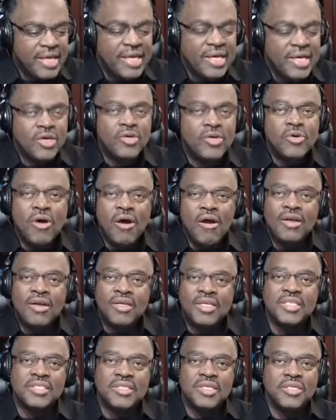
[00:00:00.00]
who are
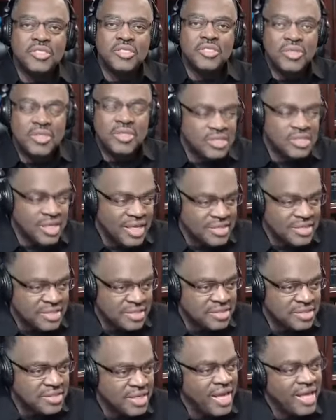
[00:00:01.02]
listening to these
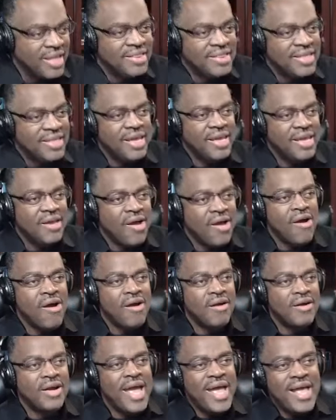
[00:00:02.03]
lessons, and they
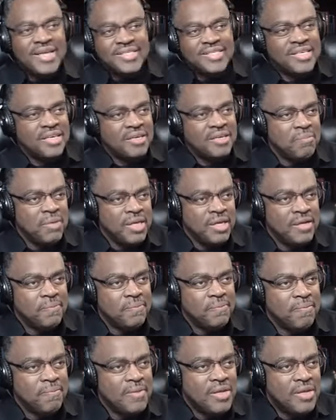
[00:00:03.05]
are asking me,
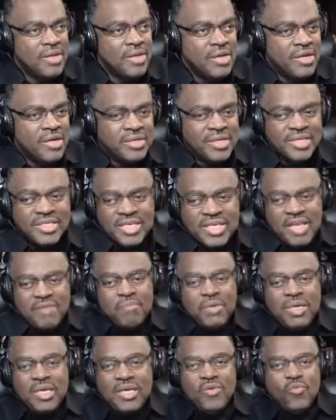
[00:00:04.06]
does that
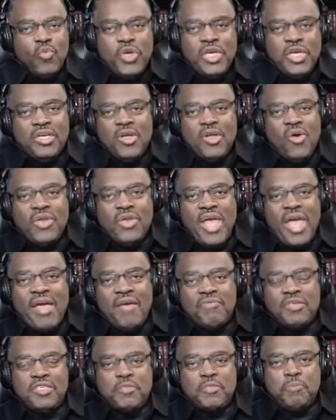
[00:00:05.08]
mean we don't
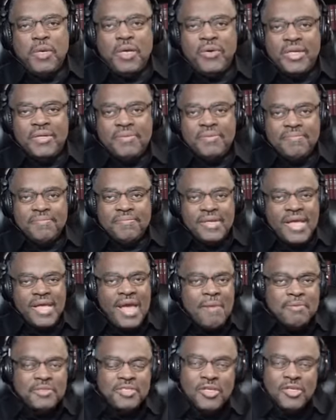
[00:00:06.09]
have the Spirit?
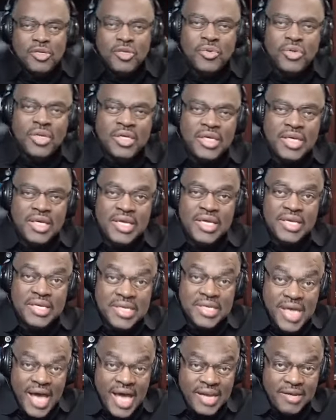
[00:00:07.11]
Absolutely
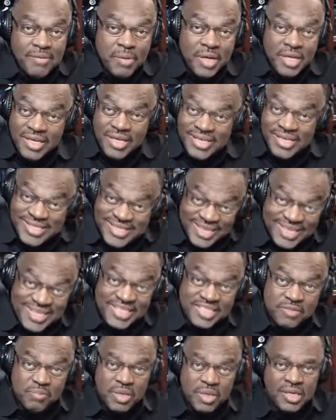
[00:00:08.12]
not, but it
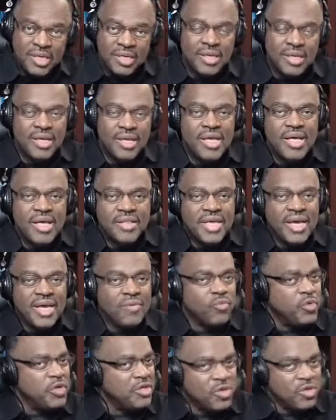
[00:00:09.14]
does mean that
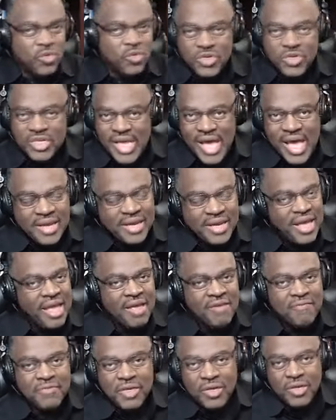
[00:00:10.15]
we do not
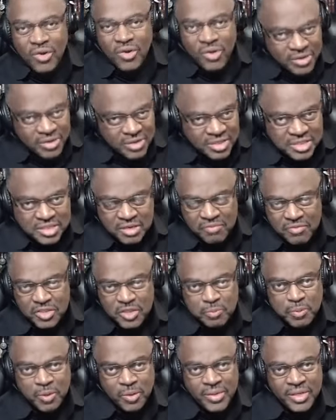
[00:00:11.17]
have the earnest of the
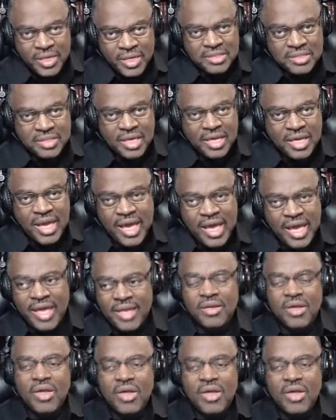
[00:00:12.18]
Spirit as they had.